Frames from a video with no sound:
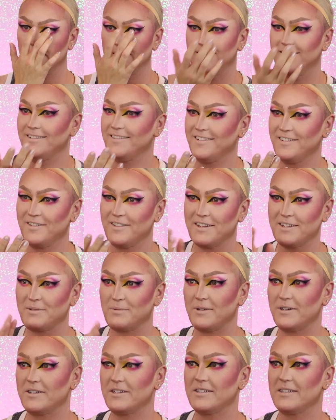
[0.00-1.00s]
I don't know
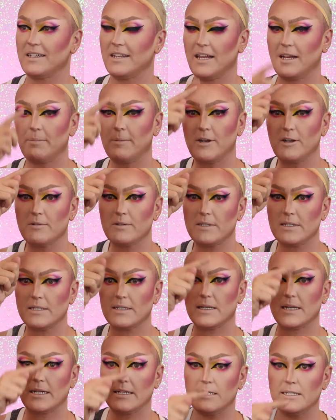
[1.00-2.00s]
that's weird to say. Like my nose
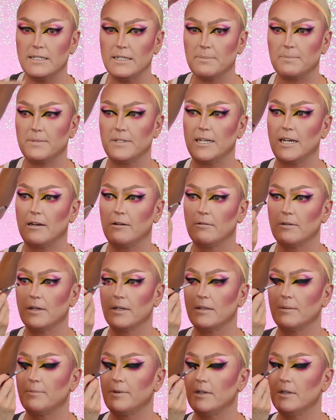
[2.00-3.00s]
doesn't like dip down
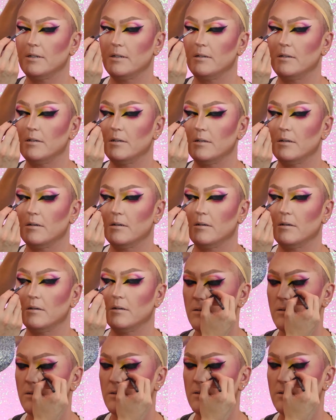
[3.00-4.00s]
at the bridge. Yeah.
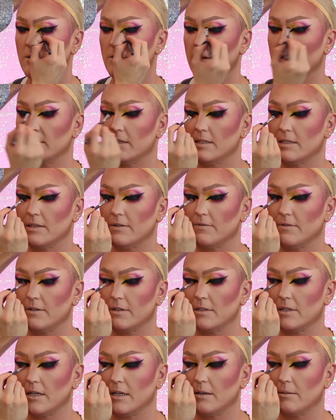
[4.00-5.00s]
So this is the
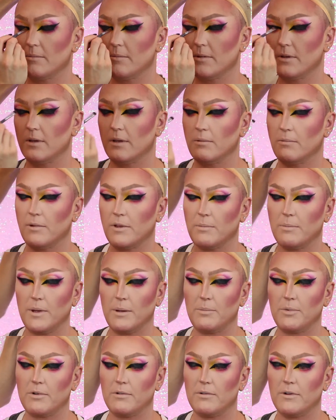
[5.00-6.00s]
first time that with
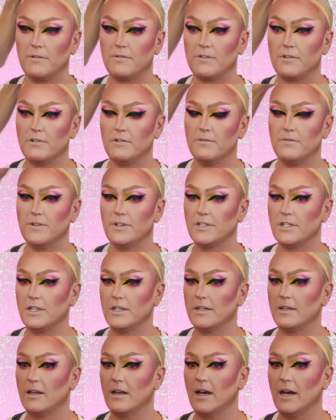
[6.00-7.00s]
my peripheral
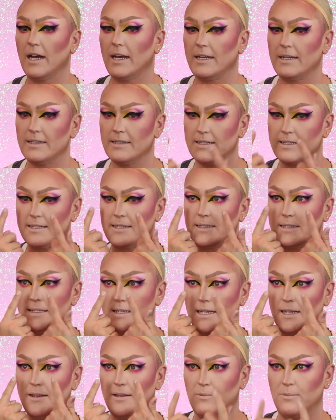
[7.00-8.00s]
vision I can
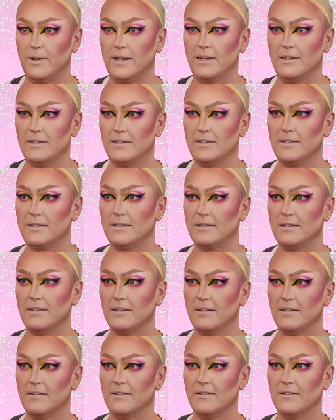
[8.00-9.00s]
see the wings.
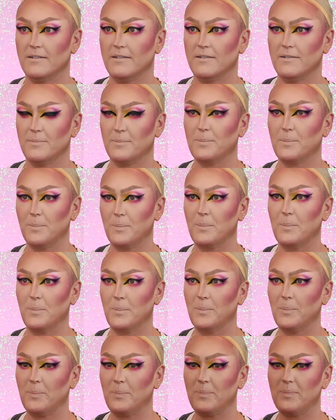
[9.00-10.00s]
Oh really?
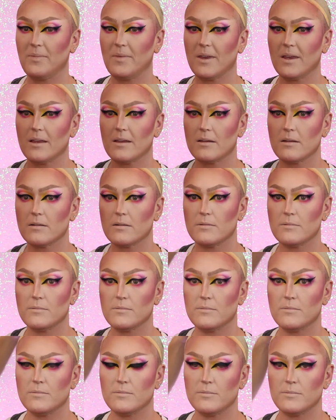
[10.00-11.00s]
Mm-hmm. Well, I like it
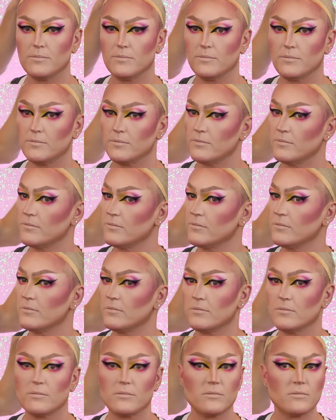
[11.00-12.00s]
because I think it looks good from the
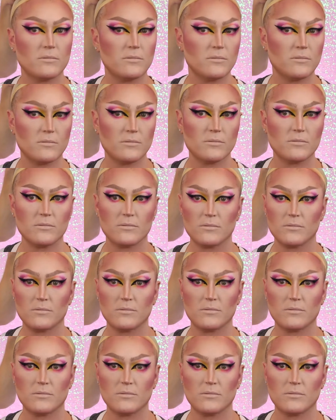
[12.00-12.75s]
front,